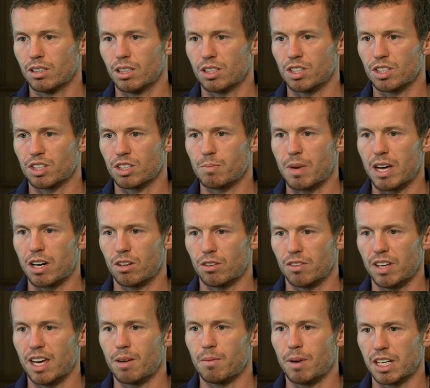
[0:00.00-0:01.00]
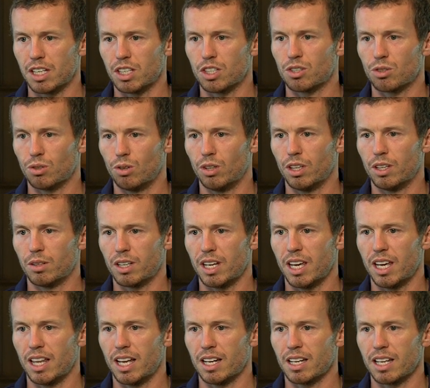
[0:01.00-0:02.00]
It's just a matter of yeah, making sure that
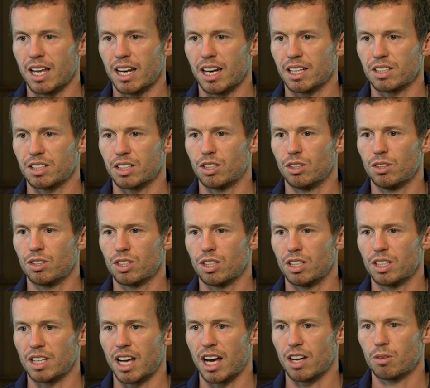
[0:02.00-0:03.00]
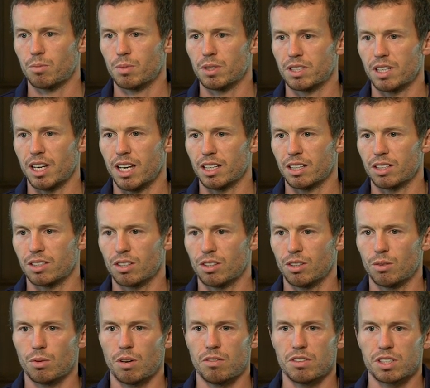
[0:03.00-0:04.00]
yeah that, that execution is 100% because on
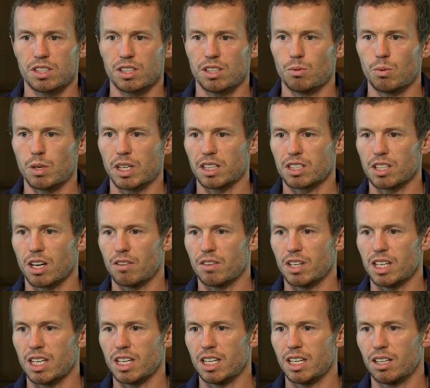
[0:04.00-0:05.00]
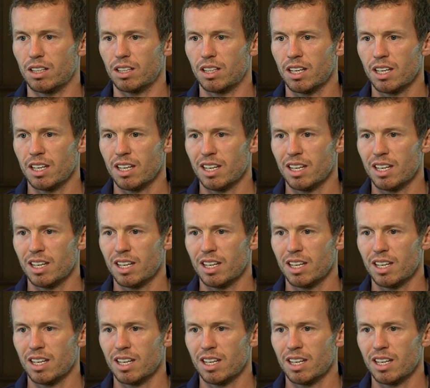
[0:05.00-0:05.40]
the obviously the wickets over here and